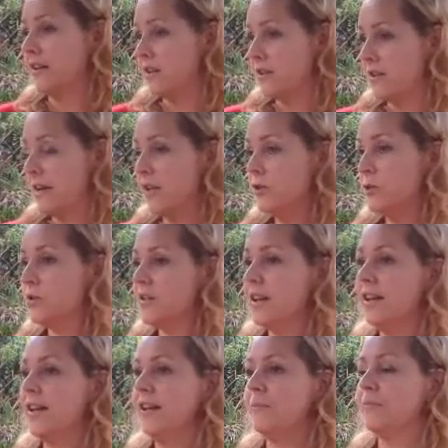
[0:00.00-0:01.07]
It's sad to
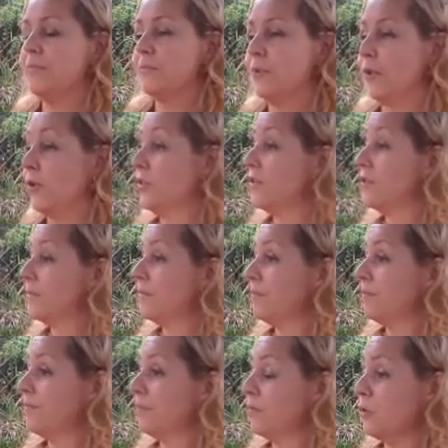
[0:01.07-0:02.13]
say, but
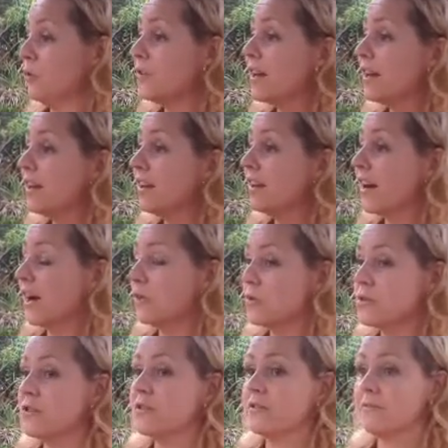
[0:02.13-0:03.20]
one day I
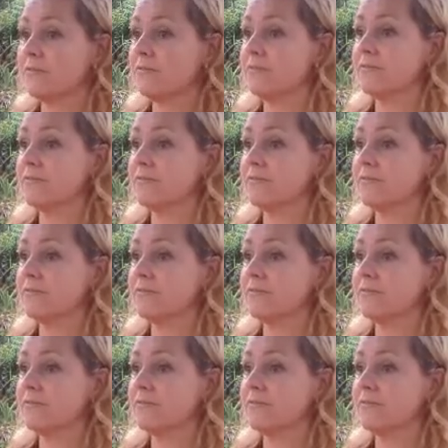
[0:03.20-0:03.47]
was